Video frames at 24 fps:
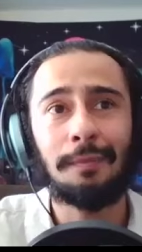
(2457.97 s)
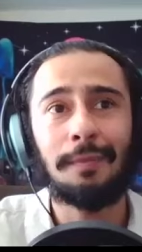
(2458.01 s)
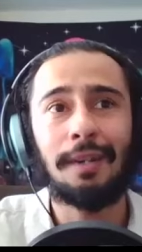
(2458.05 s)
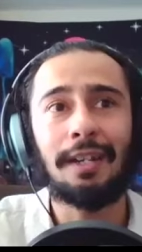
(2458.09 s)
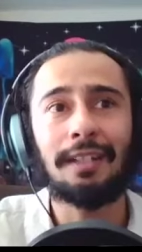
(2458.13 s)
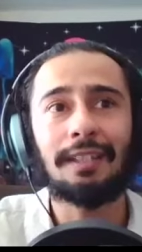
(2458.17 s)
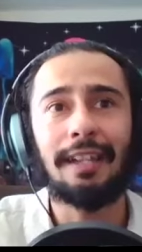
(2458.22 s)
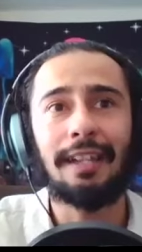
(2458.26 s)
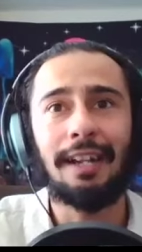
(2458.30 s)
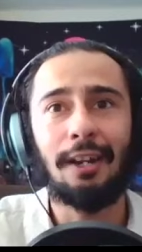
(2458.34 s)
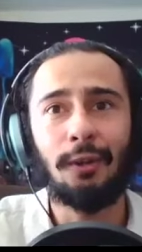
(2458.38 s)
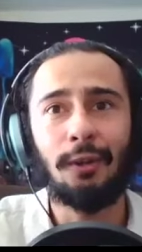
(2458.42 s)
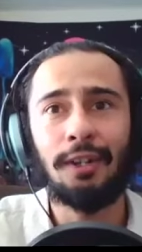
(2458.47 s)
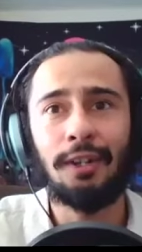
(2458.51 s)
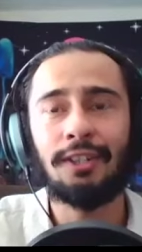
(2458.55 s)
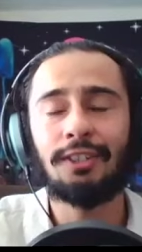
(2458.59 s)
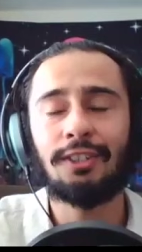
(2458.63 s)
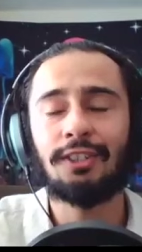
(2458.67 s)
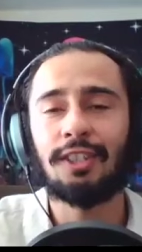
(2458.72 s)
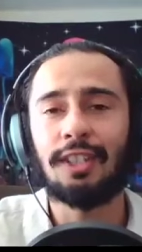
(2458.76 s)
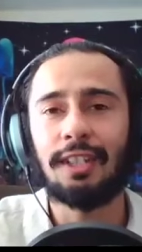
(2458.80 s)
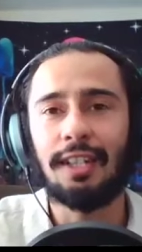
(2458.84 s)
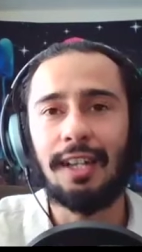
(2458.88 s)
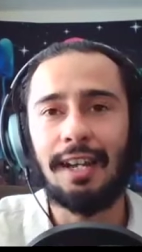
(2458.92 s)
about the
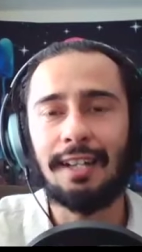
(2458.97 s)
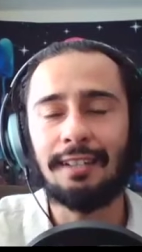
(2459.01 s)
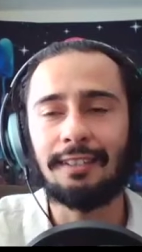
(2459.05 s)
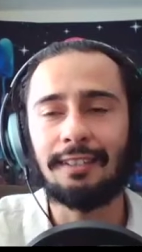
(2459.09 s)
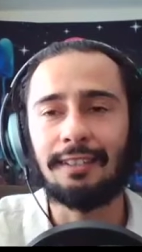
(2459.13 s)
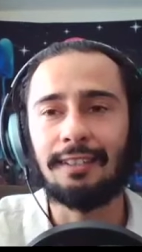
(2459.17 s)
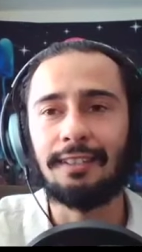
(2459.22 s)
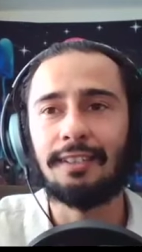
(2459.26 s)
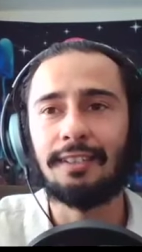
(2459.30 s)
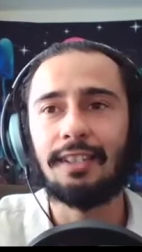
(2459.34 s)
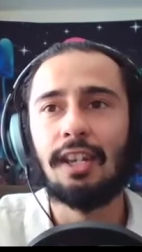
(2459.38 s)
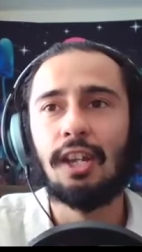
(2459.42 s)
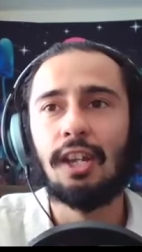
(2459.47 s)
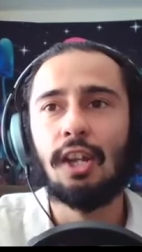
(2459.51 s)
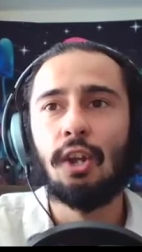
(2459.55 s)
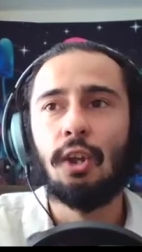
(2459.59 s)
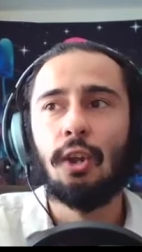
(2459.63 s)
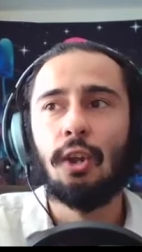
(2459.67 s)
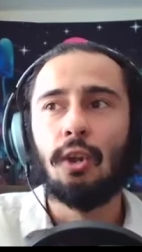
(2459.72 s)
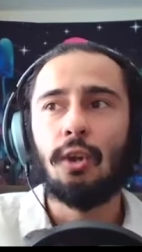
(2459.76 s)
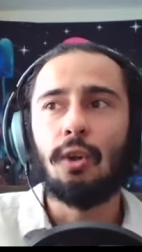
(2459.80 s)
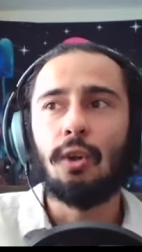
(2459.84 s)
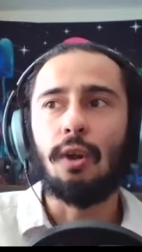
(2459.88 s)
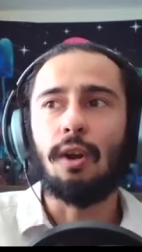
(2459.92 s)
Arians and the Nazis
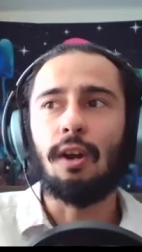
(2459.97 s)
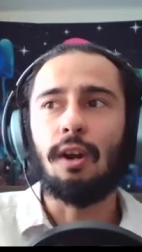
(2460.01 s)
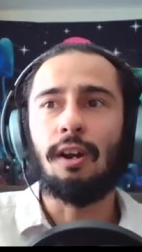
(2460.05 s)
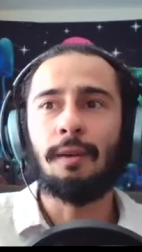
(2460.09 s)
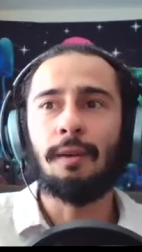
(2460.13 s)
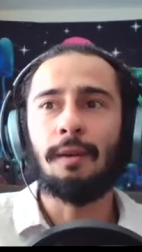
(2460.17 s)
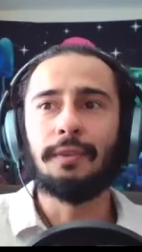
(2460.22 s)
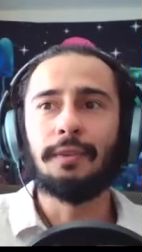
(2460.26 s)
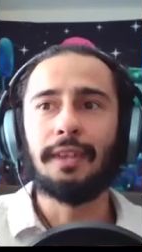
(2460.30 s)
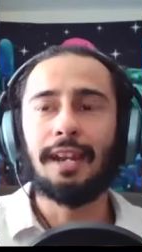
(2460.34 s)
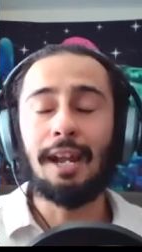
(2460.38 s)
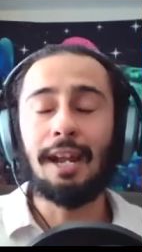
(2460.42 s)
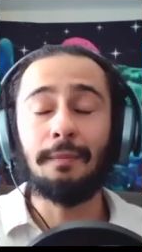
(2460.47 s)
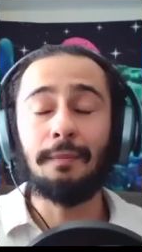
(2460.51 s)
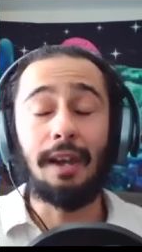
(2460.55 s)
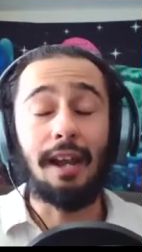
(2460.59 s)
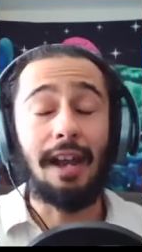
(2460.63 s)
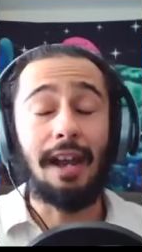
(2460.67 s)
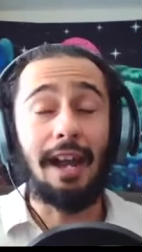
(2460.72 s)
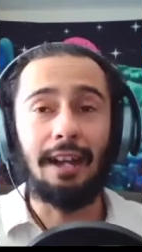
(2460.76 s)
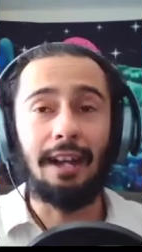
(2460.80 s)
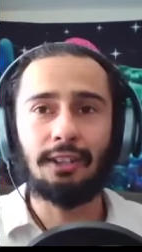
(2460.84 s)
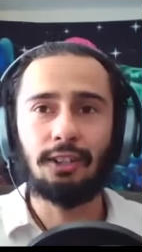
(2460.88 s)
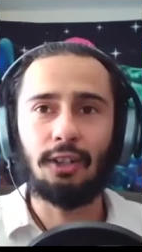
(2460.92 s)
um, that
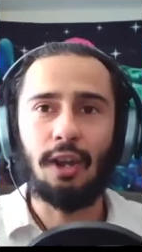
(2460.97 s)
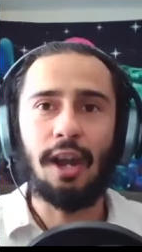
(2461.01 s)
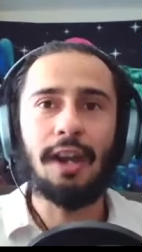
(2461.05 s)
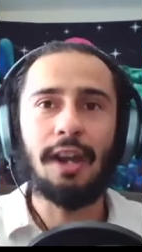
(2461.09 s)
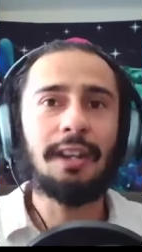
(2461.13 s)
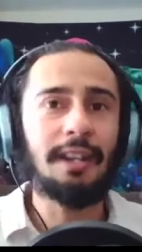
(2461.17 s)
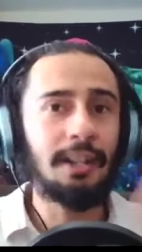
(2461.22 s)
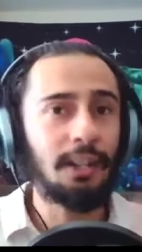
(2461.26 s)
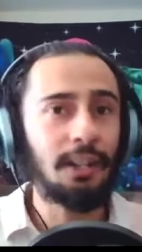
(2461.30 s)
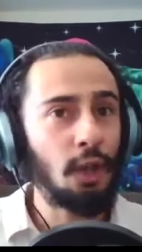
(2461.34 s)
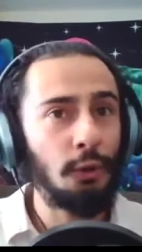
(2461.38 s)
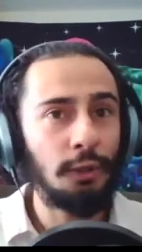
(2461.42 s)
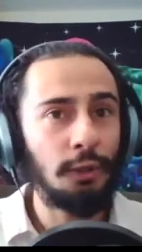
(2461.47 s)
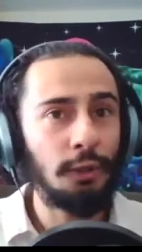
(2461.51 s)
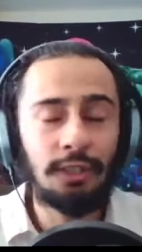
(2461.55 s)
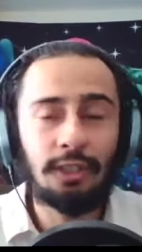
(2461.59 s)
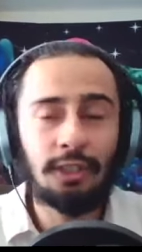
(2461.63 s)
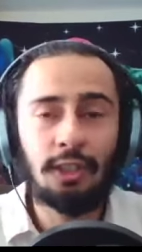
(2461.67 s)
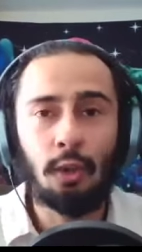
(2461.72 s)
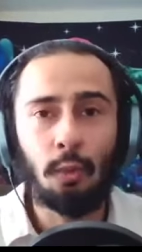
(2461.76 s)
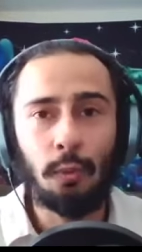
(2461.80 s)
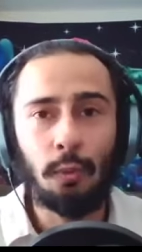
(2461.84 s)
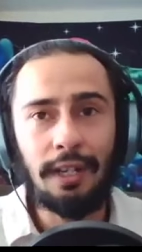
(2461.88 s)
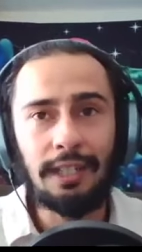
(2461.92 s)
I so I didn't know this
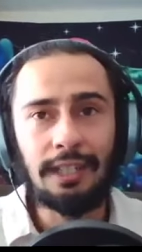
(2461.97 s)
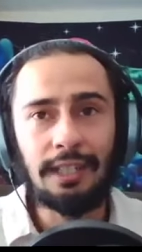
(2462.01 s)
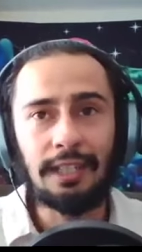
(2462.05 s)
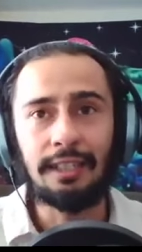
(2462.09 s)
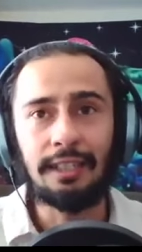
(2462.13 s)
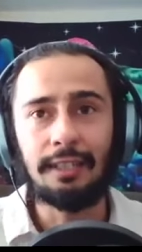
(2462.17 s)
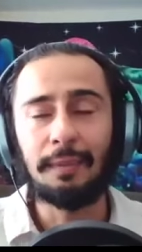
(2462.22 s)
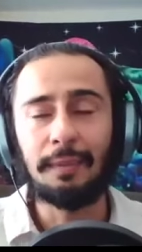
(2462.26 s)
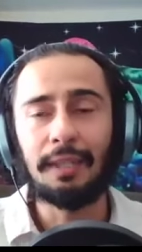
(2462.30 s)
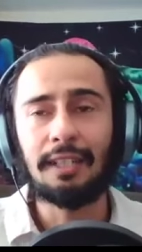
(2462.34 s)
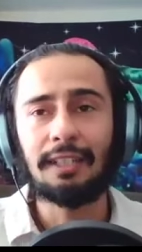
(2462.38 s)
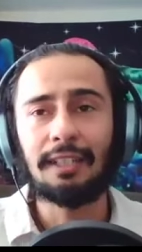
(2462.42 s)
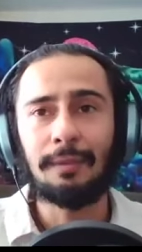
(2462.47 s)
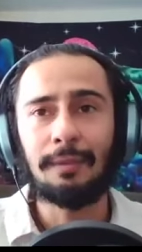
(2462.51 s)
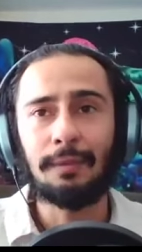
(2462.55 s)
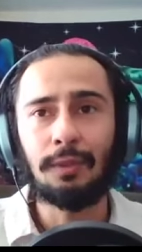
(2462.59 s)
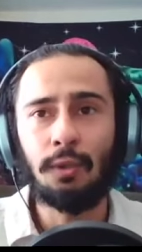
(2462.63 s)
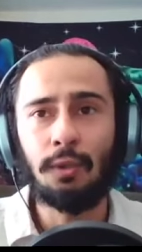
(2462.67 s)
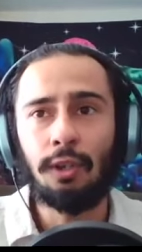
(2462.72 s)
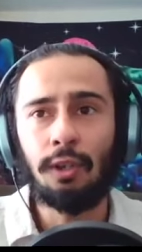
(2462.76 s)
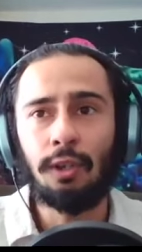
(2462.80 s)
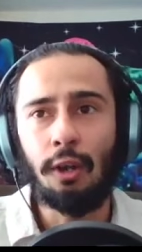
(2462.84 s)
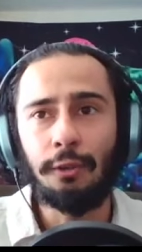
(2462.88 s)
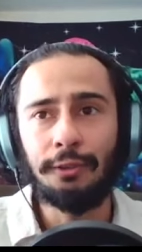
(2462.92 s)
until recently because I'm
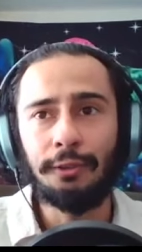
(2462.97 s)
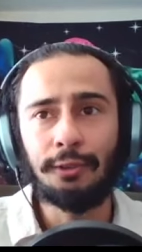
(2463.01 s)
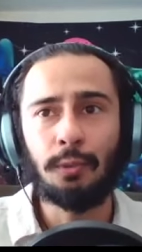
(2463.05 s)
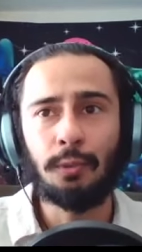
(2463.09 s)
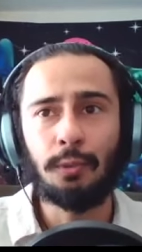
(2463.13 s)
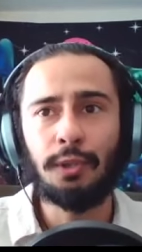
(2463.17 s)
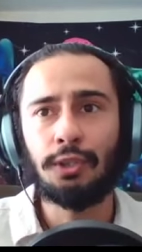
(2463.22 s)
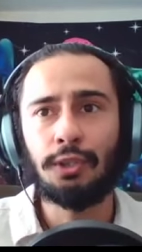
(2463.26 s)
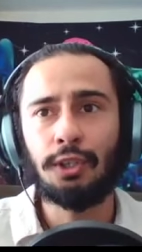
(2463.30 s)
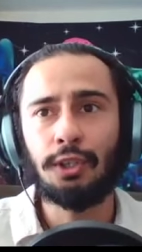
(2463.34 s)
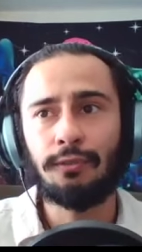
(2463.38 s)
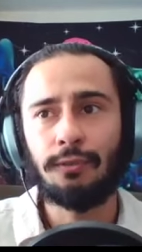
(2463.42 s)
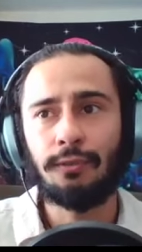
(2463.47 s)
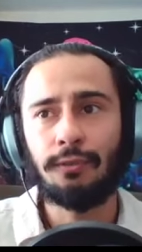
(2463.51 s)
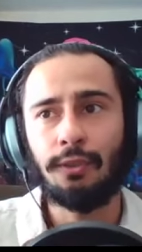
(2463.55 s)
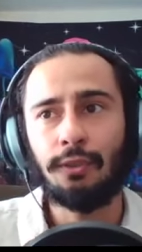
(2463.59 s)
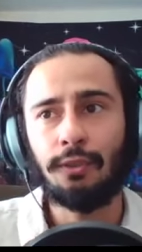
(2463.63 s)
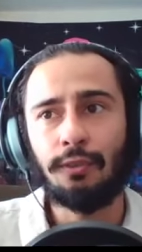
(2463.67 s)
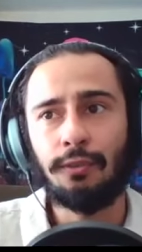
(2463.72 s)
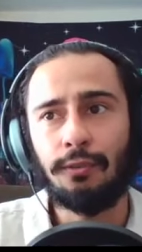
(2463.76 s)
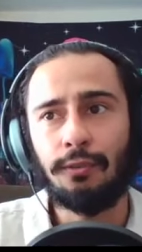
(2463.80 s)
doing all this research for